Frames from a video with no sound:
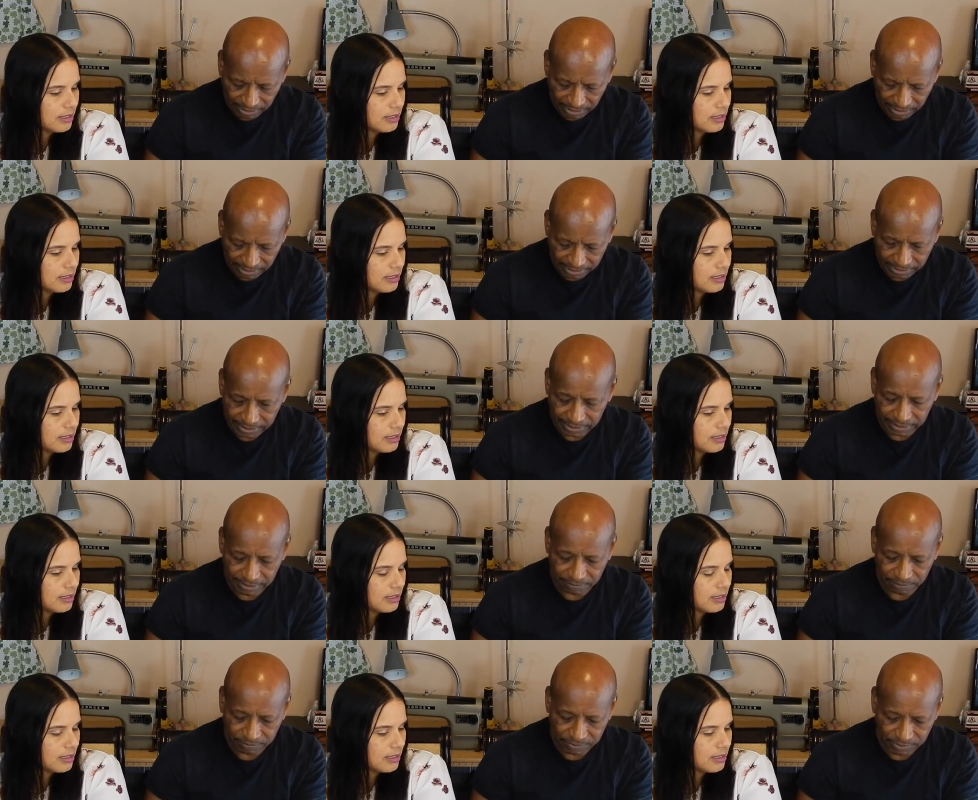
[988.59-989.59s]
Speaker 1: like
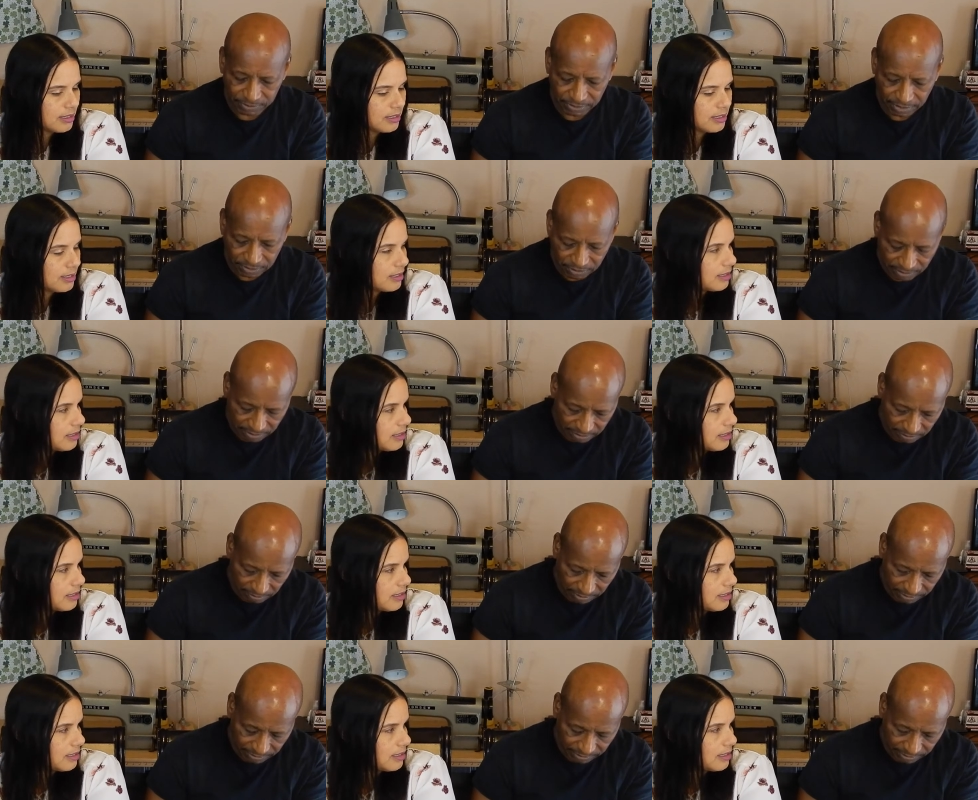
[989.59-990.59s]
um, so you got that little
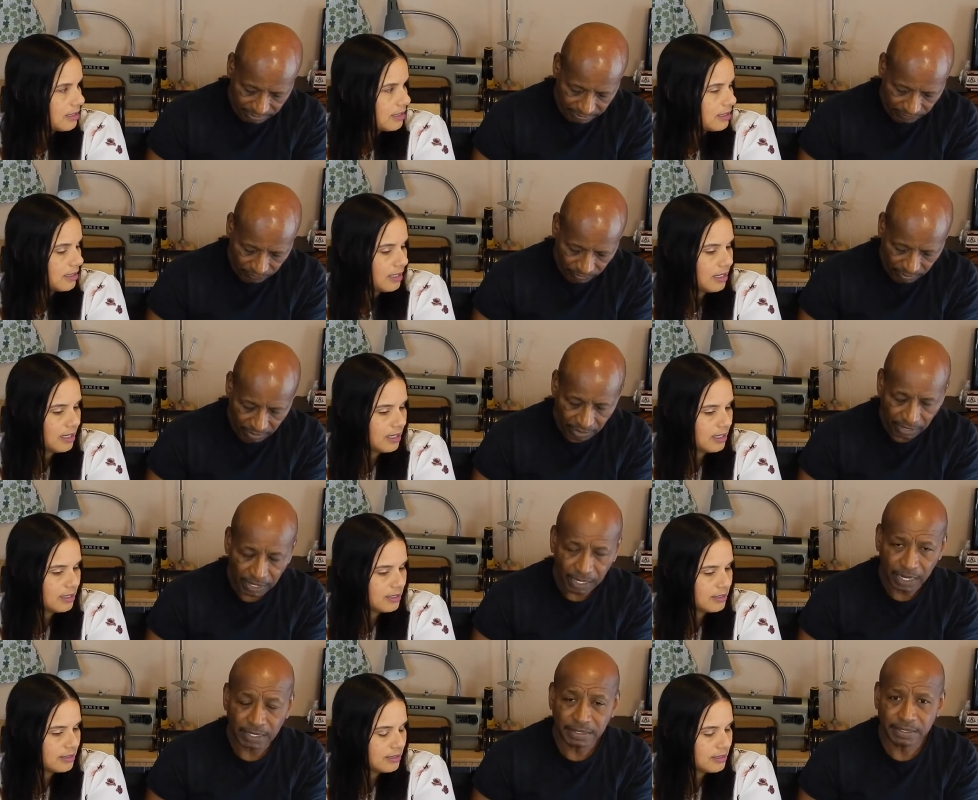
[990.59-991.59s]
button here. Uh huh.
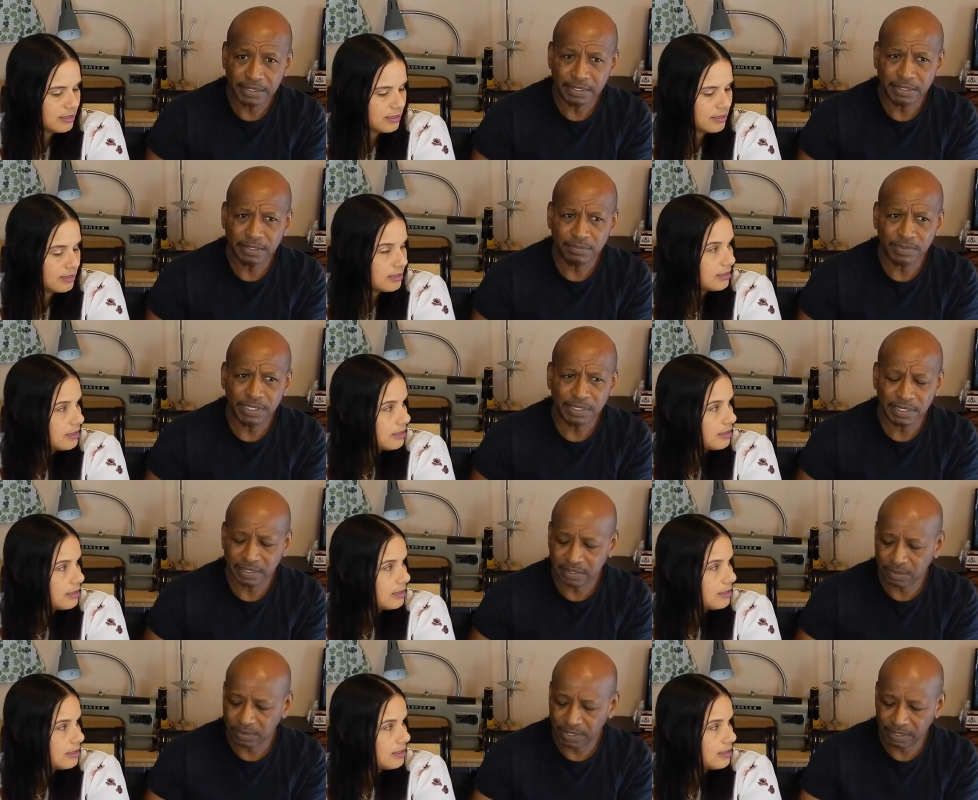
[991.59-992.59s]
I think you used to make
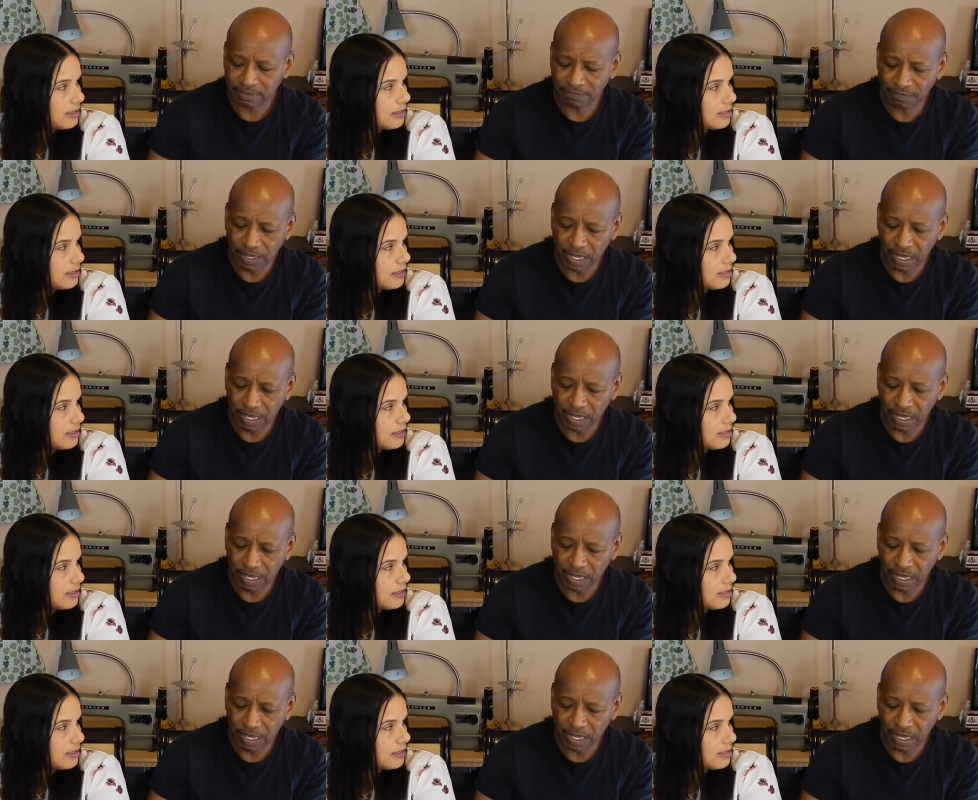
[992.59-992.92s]
like some kind of